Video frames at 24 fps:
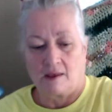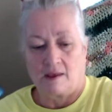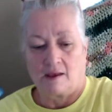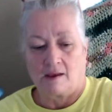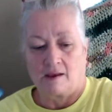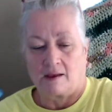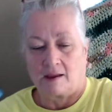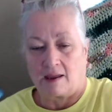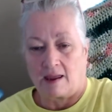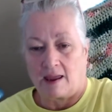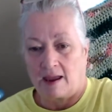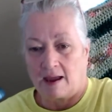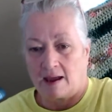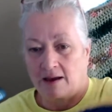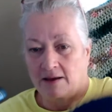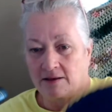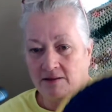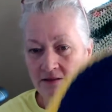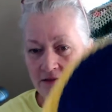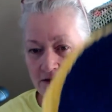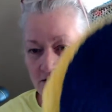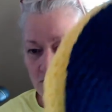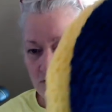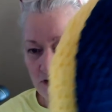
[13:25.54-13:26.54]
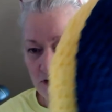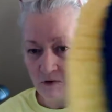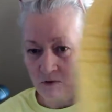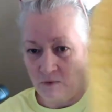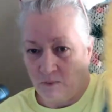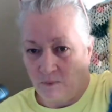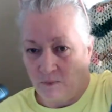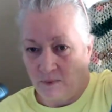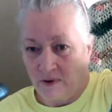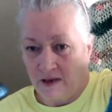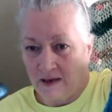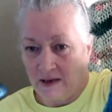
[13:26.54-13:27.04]
and the 2
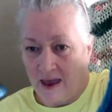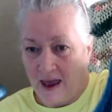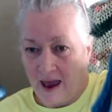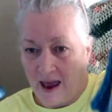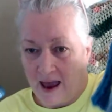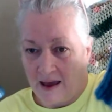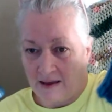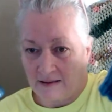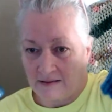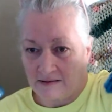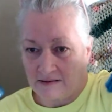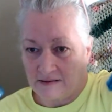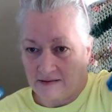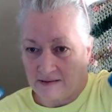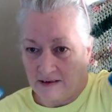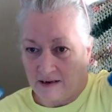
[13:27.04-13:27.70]
big hats that I